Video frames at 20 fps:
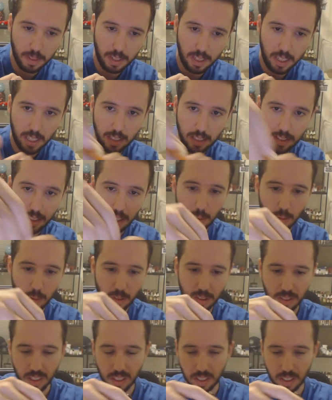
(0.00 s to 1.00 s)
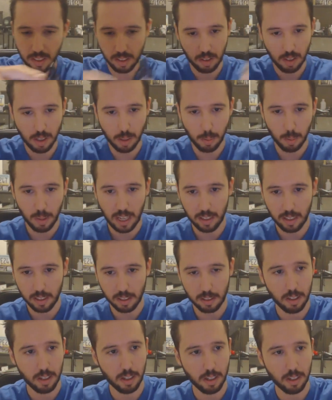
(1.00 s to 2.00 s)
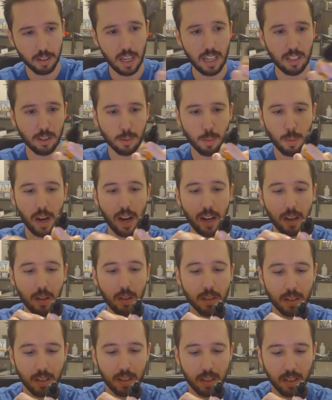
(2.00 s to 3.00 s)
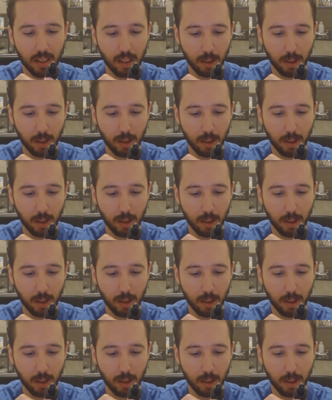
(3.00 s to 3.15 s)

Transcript: And uh, once again, a clear black clear glass bottle.